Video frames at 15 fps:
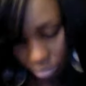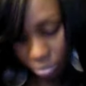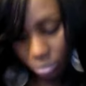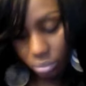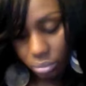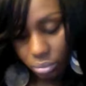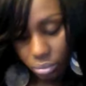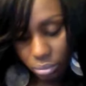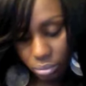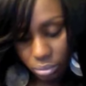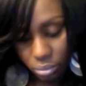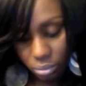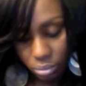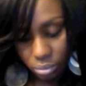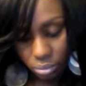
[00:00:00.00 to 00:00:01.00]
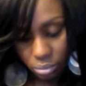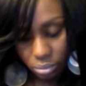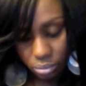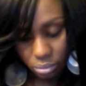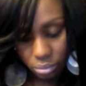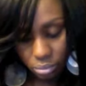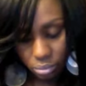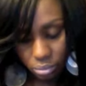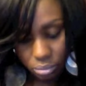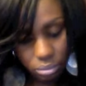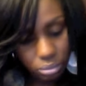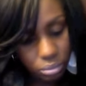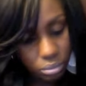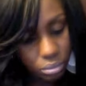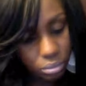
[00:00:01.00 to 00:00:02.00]

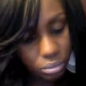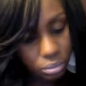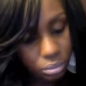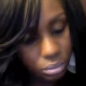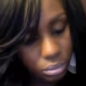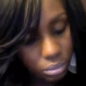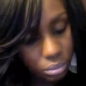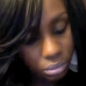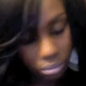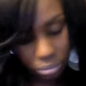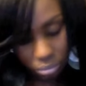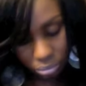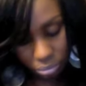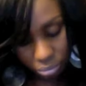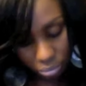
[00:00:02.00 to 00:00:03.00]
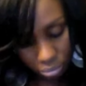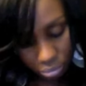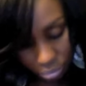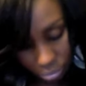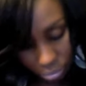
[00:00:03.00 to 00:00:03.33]
No one is speaking in this clip.